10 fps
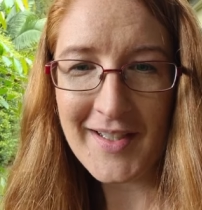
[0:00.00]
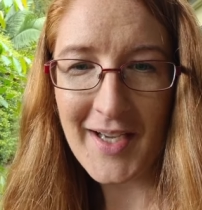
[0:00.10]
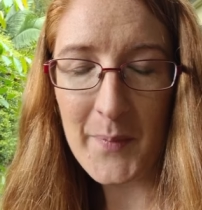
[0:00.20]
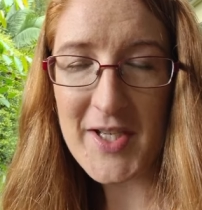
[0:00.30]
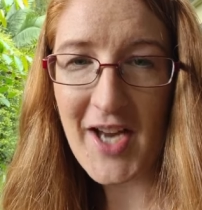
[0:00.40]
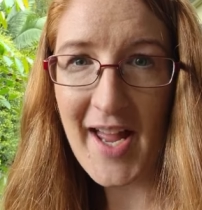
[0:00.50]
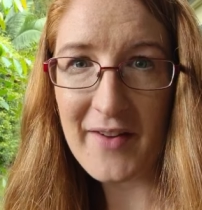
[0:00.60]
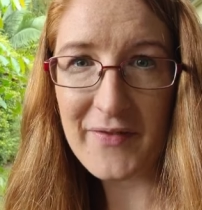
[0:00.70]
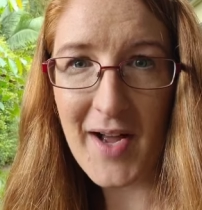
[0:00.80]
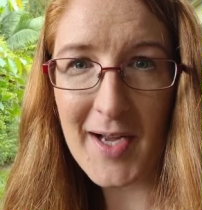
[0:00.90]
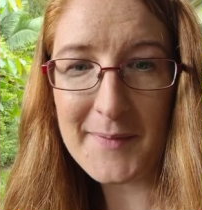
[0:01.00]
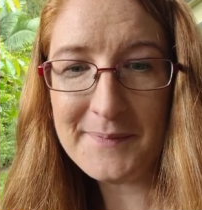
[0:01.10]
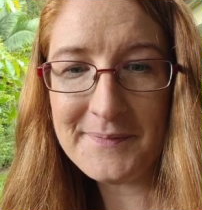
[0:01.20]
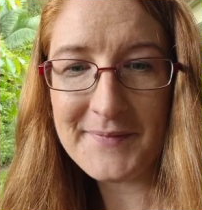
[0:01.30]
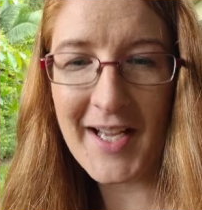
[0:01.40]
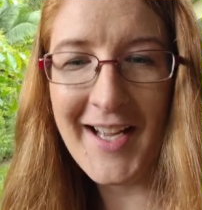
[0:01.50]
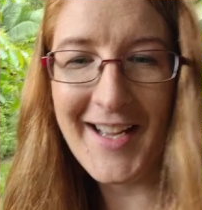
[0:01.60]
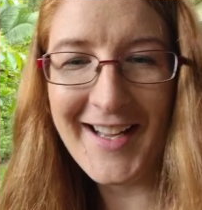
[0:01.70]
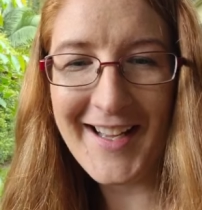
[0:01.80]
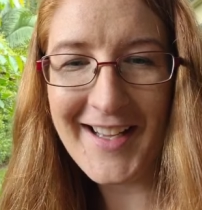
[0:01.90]
I wish I had a farm,
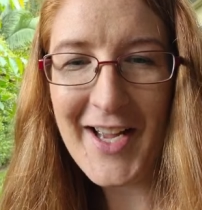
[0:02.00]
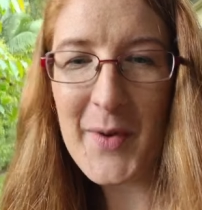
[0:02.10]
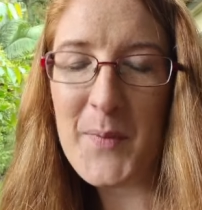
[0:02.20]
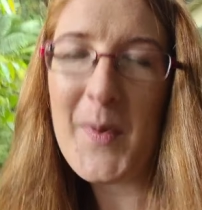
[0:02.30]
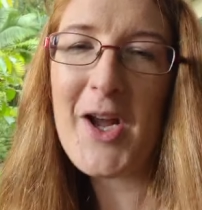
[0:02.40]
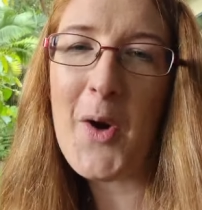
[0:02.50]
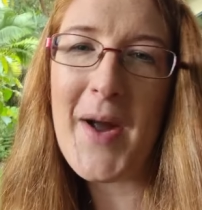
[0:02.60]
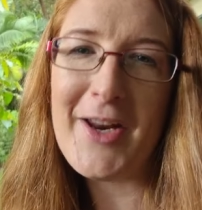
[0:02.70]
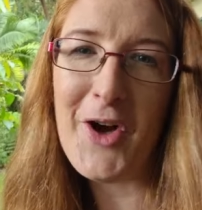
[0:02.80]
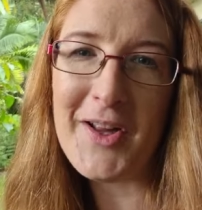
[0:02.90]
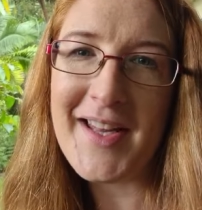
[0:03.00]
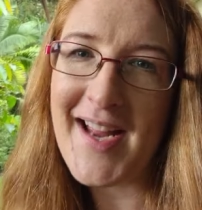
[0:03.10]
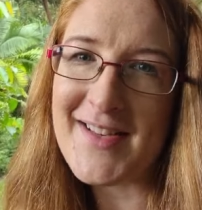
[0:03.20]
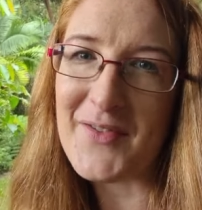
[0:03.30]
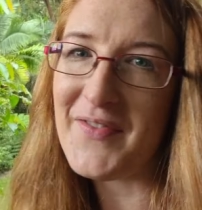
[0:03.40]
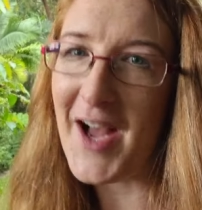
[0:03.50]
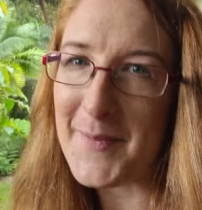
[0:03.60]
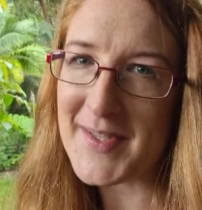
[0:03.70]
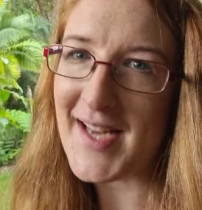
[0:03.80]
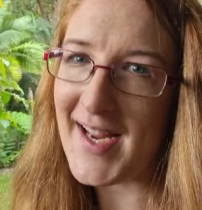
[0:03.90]
but we go on holidays on farm
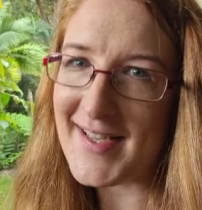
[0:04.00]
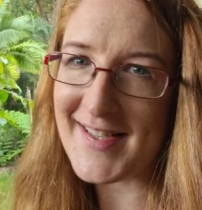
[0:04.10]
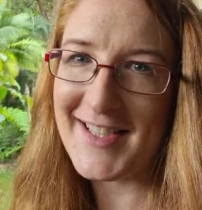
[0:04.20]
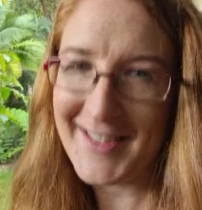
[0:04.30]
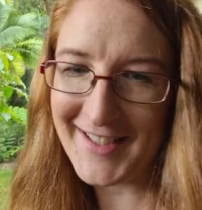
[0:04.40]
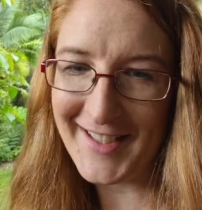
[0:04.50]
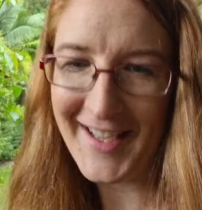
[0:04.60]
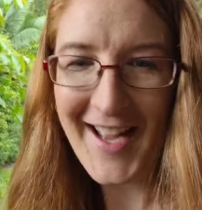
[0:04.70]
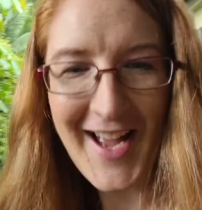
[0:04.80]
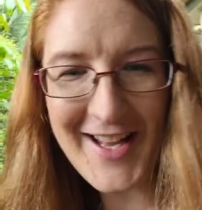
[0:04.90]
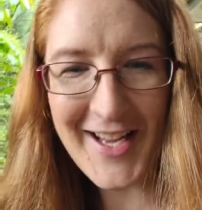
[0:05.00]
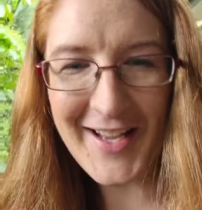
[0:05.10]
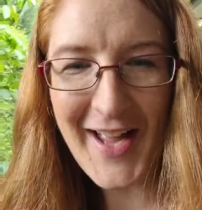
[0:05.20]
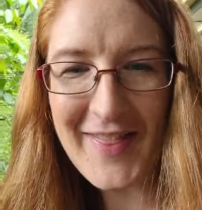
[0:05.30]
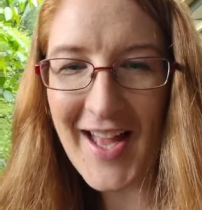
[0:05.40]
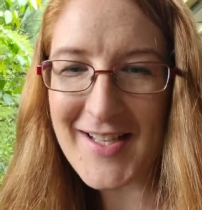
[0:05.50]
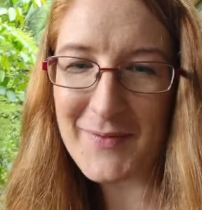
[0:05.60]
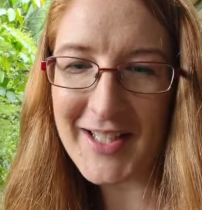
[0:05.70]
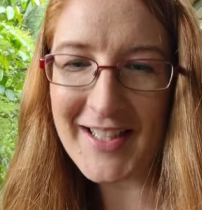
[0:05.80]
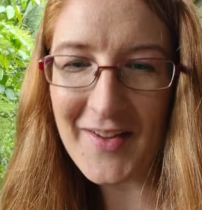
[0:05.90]
stays, and that's
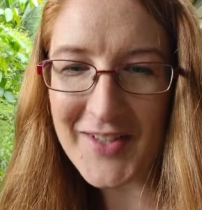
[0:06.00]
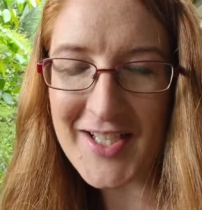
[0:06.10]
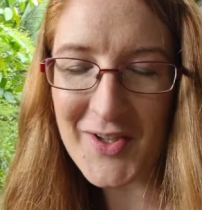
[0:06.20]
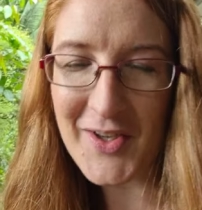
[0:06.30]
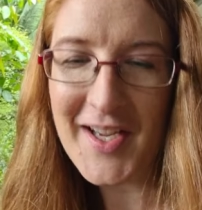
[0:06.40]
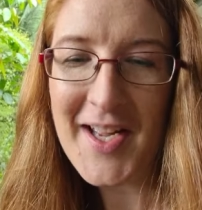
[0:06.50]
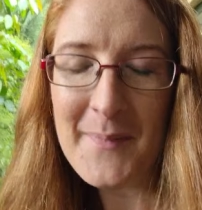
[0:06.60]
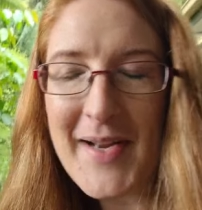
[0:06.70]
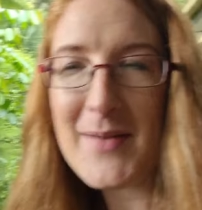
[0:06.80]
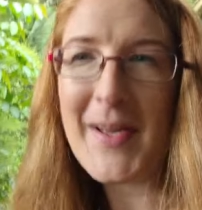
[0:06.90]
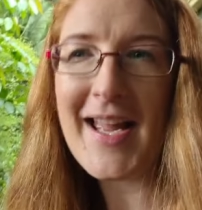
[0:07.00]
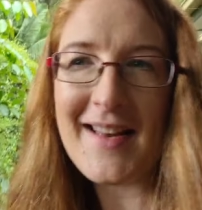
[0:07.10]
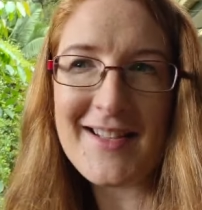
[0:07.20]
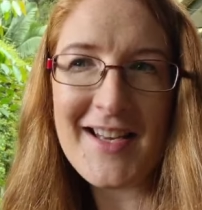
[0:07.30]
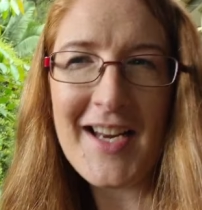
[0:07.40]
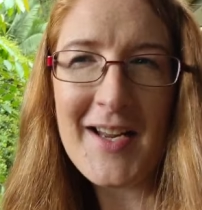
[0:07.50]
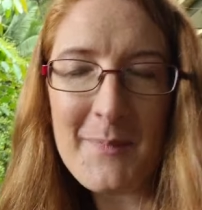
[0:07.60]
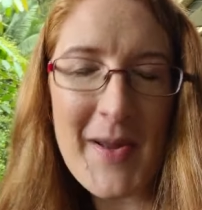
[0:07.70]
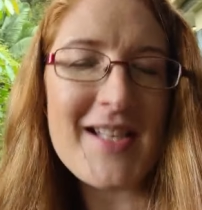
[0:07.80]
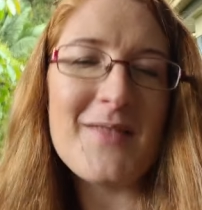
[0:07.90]
really lovely too. It means we get
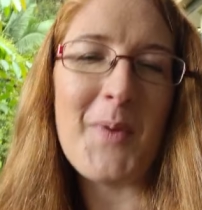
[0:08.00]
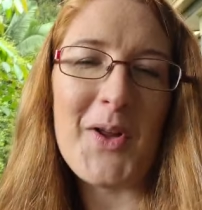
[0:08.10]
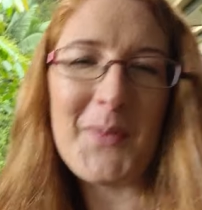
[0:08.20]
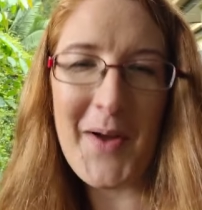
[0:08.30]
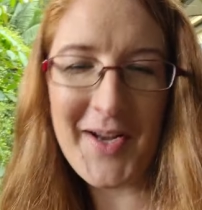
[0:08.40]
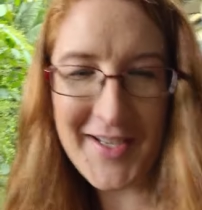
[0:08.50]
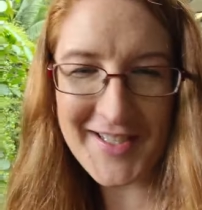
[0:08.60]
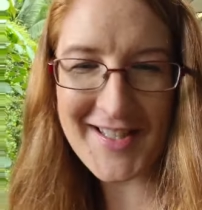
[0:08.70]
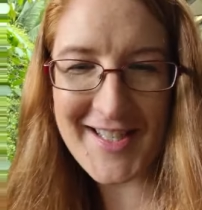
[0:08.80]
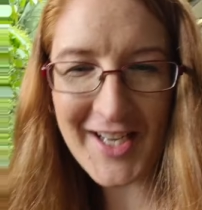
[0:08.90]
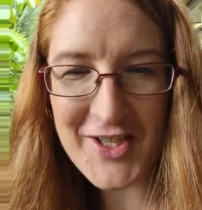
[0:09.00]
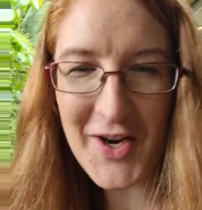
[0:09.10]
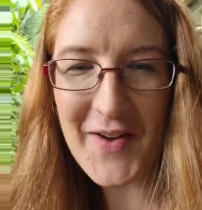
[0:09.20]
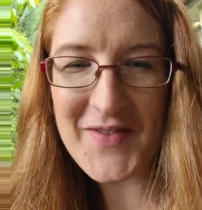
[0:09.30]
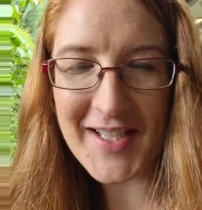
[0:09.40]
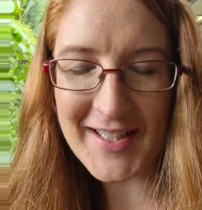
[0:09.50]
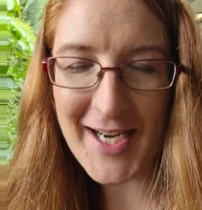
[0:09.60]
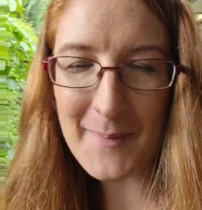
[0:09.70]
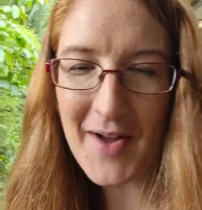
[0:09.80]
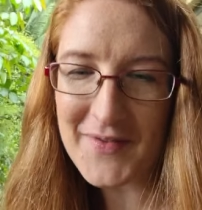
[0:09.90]
best of both worlds, and I don't have to clean
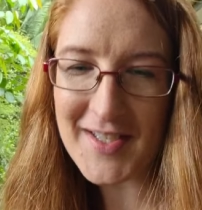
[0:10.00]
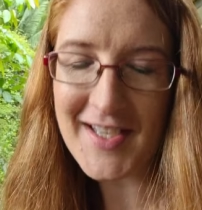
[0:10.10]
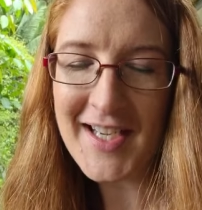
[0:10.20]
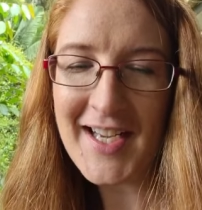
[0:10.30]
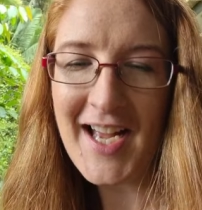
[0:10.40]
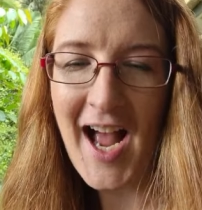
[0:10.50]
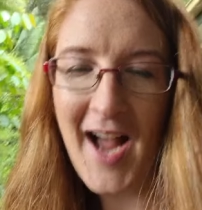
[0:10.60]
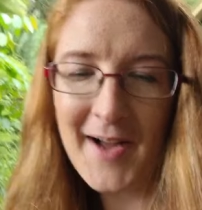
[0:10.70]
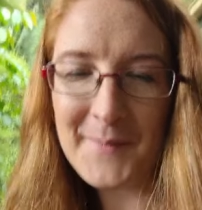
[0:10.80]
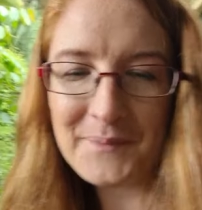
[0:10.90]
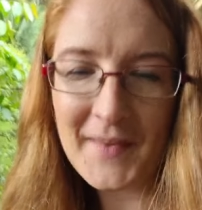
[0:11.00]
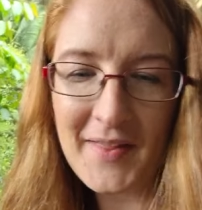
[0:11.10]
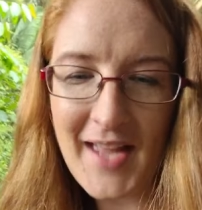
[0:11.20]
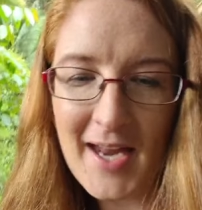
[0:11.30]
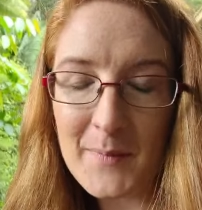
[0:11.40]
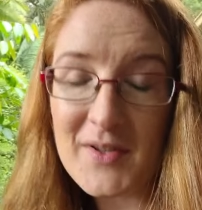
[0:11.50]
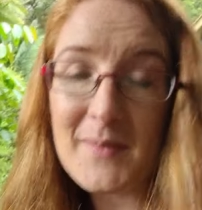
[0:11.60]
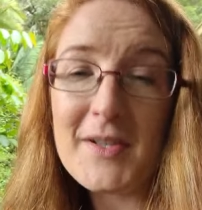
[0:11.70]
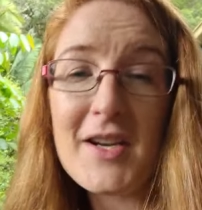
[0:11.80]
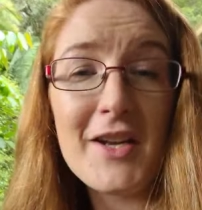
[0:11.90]
up after the animals,
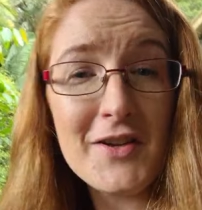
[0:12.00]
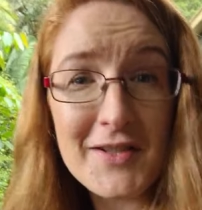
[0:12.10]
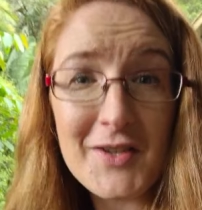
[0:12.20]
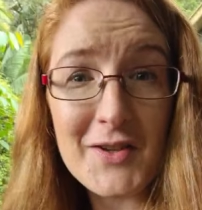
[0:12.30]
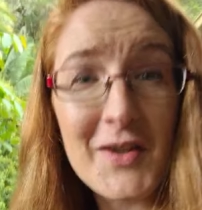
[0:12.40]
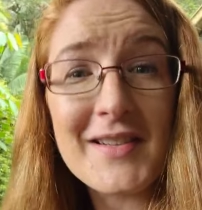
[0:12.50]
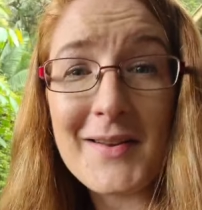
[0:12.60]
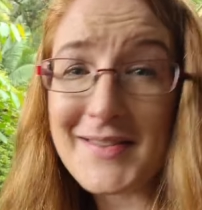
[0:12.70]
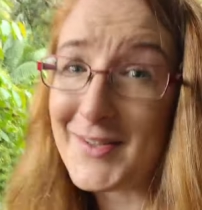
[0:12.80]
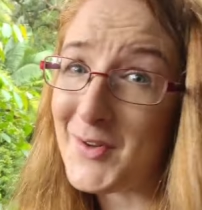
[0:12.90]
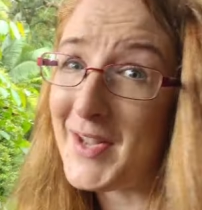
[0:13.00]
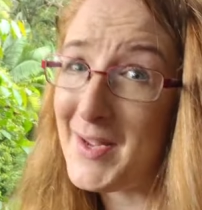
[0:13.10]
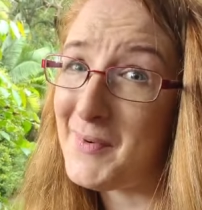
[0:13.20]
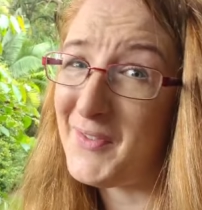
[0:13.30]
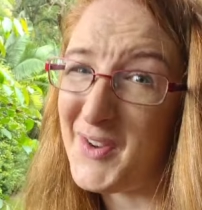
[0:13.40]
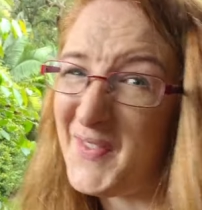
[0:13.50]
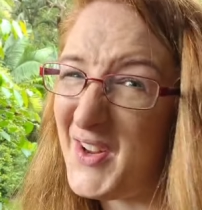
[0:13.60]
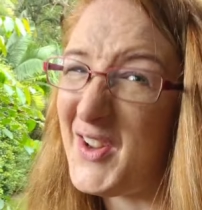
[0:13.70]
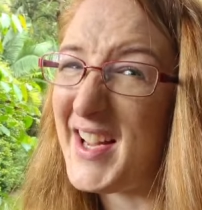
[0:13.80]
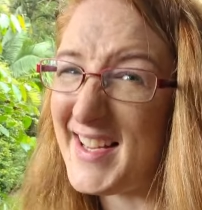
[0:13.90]
which I used to do because I was a zookeeper for a few
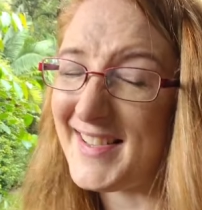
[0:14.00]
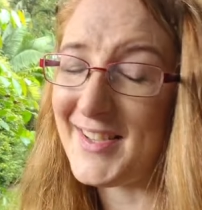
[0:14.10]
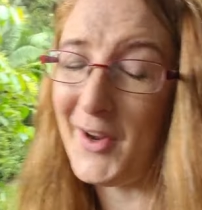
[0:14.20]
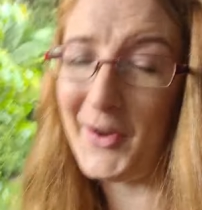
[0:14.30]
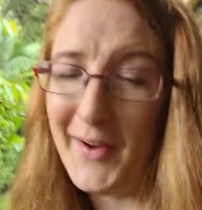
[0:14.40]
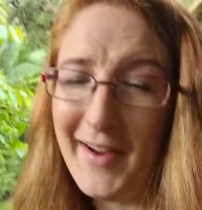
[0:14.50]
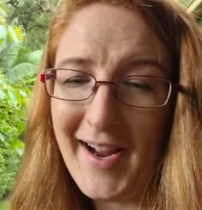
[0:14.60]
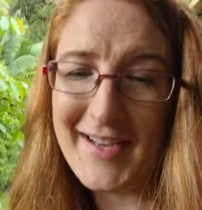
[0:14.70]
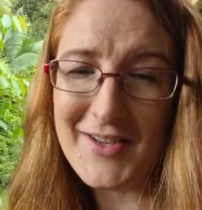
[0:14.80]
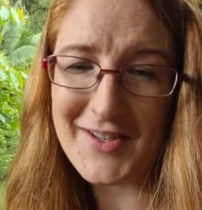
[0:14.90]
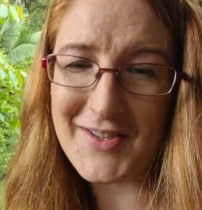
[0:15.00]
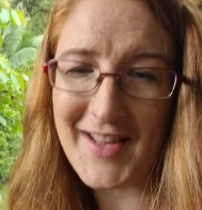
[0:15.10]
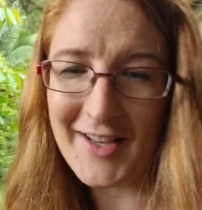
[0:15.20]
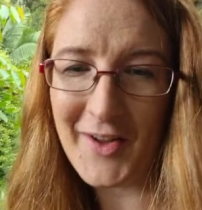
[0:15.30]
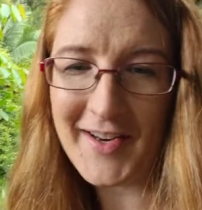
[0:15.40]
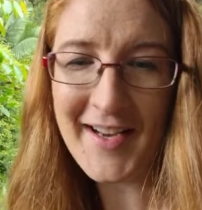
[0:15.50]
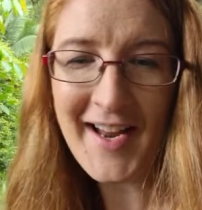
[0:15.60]
years. So I used to do that a lot.